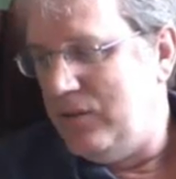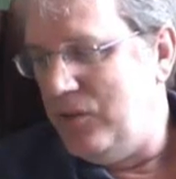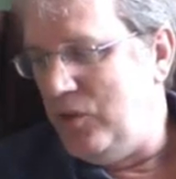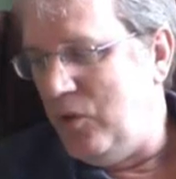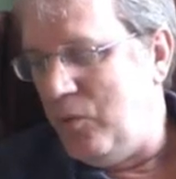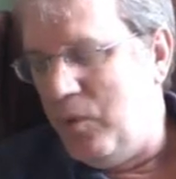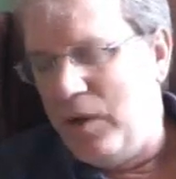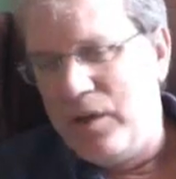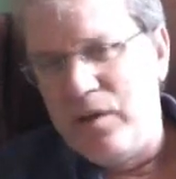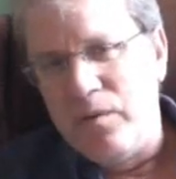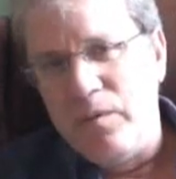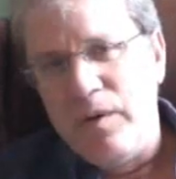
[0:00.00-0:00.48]

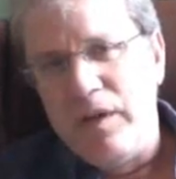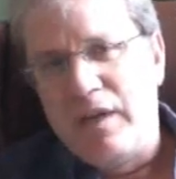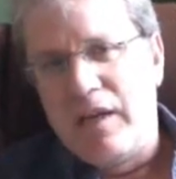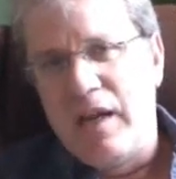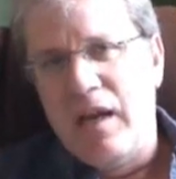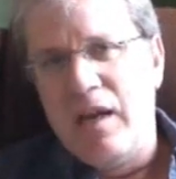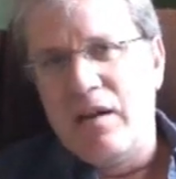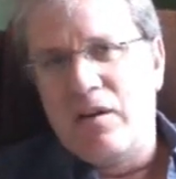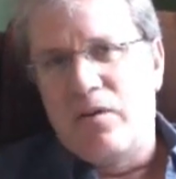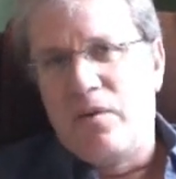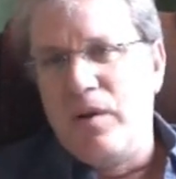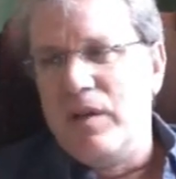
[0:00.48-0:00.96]
No wonder we
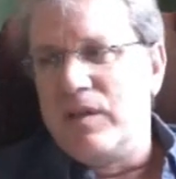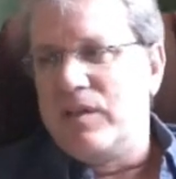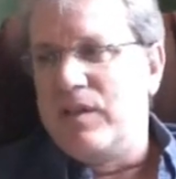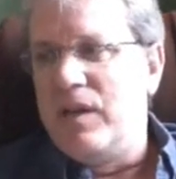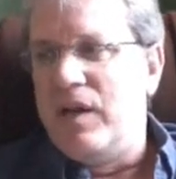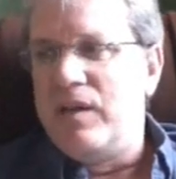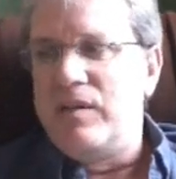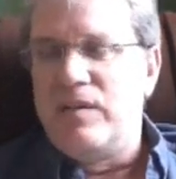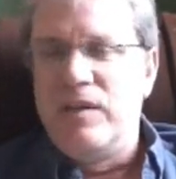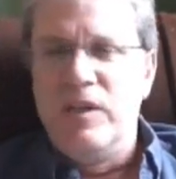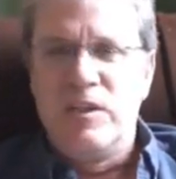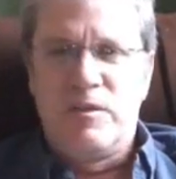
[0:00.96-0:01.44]
can't
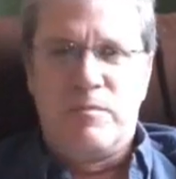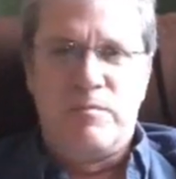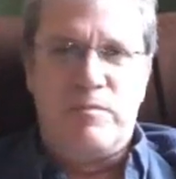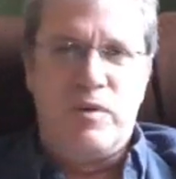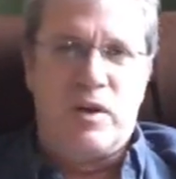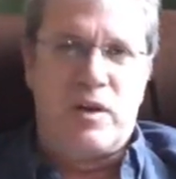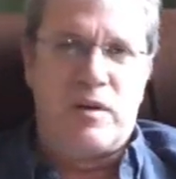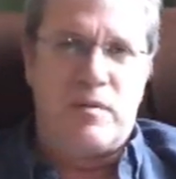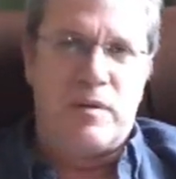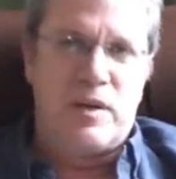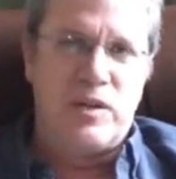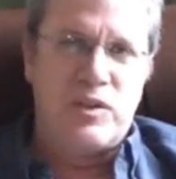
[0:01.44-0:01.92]
criticize this
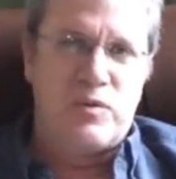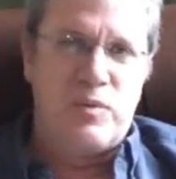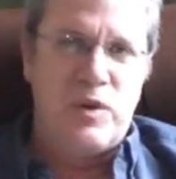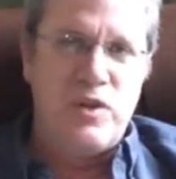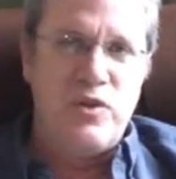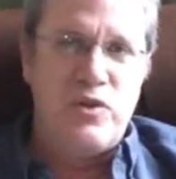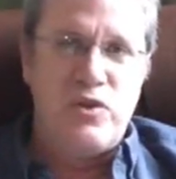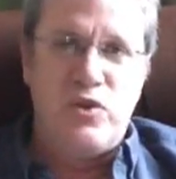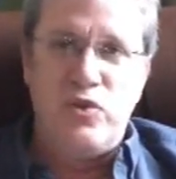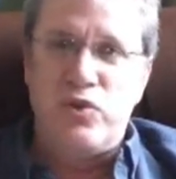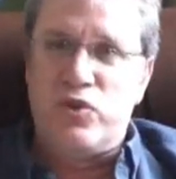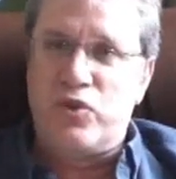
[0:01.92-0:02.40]
book, because
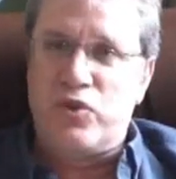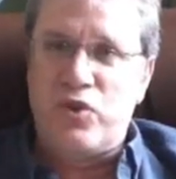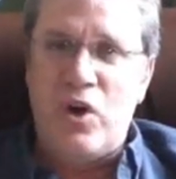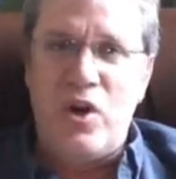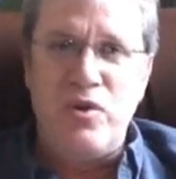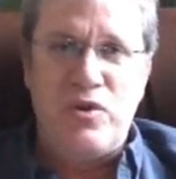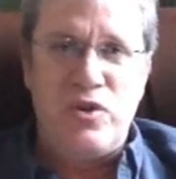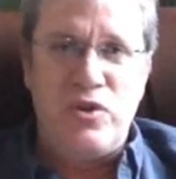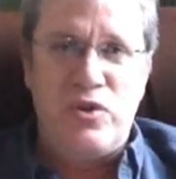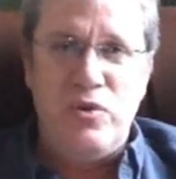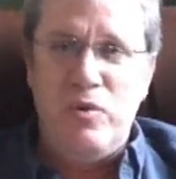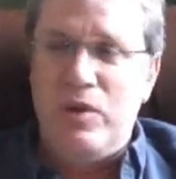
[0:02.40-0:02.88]
when you
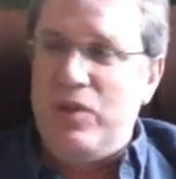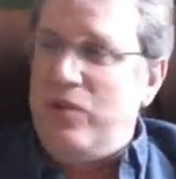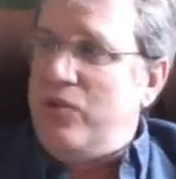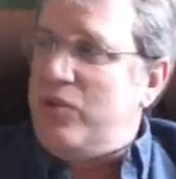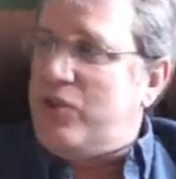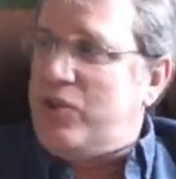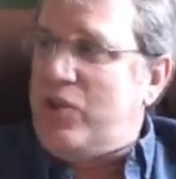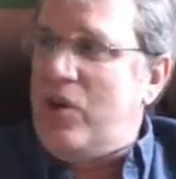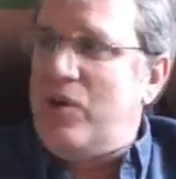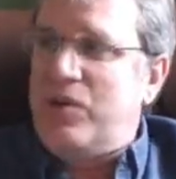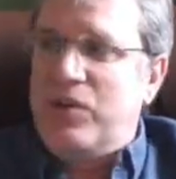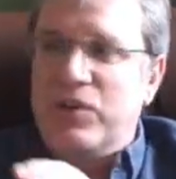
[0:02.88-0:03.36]
start to do it,
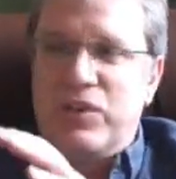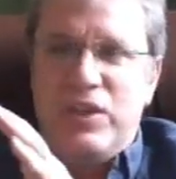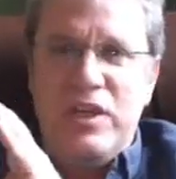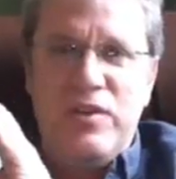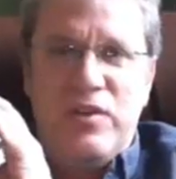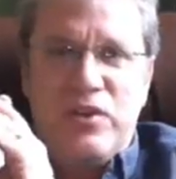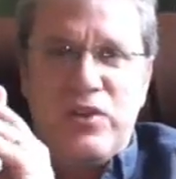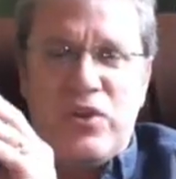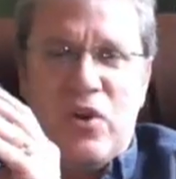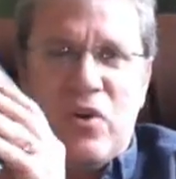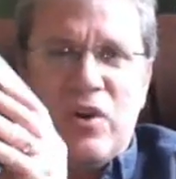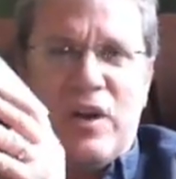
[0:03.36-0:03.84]
you start to
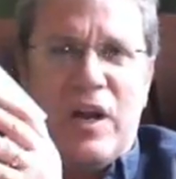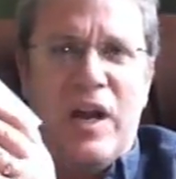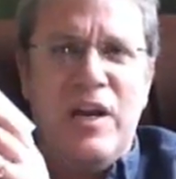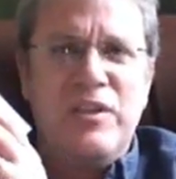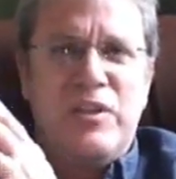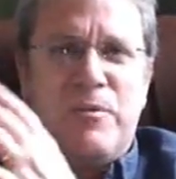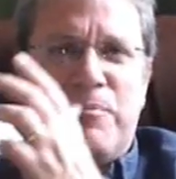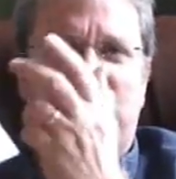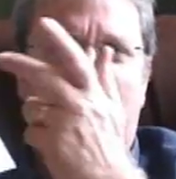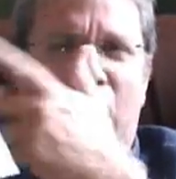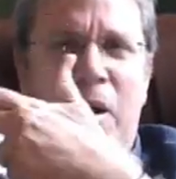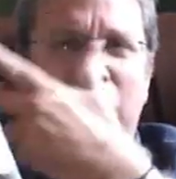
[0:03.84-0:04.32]
see there's all
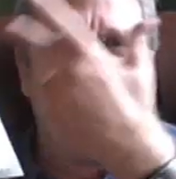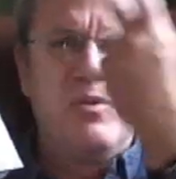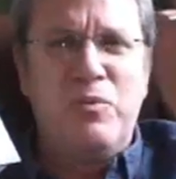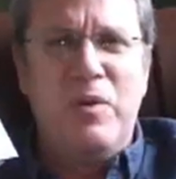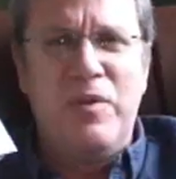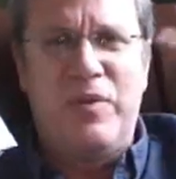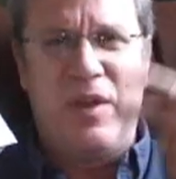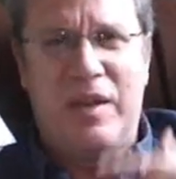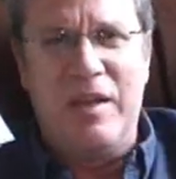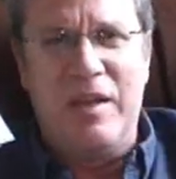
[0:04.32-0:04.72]
kinds of problems